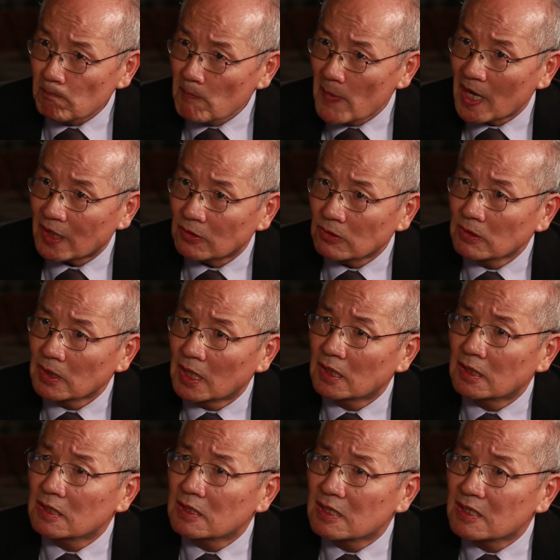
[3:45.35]
metal
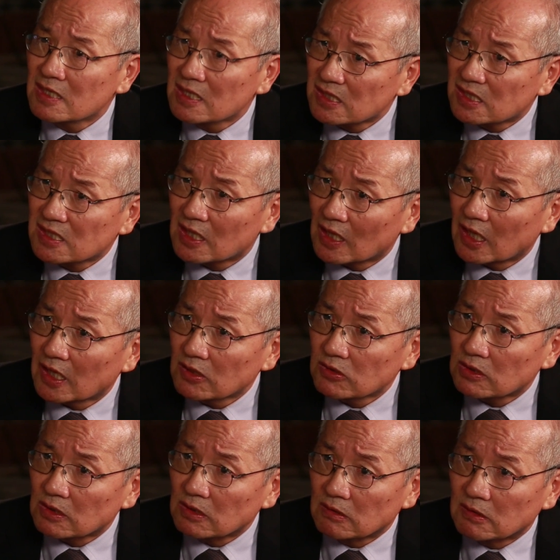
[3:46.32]
and in an
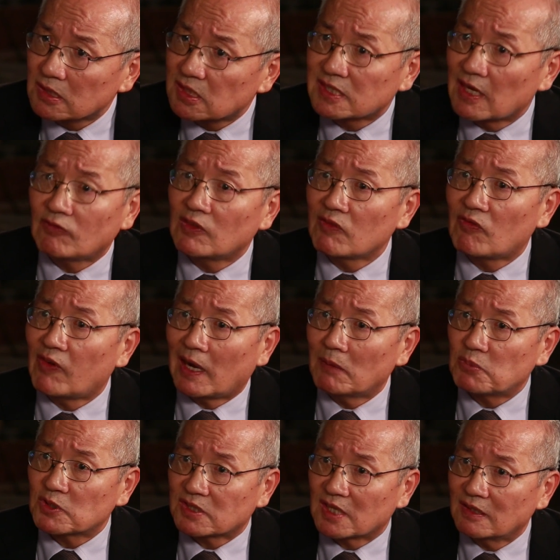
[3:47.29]
installation. It's
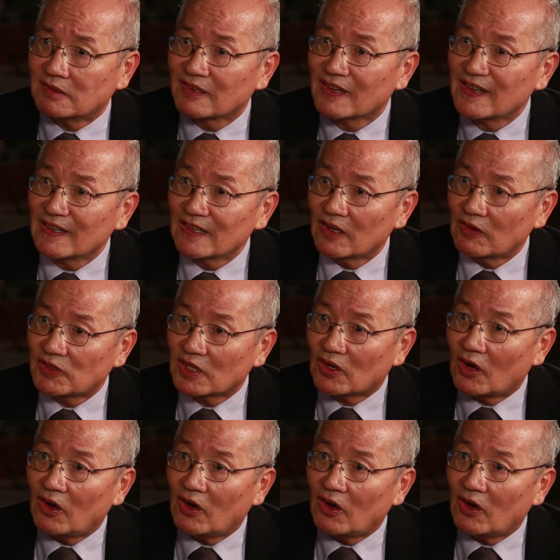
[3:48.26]
seventy-five percent of the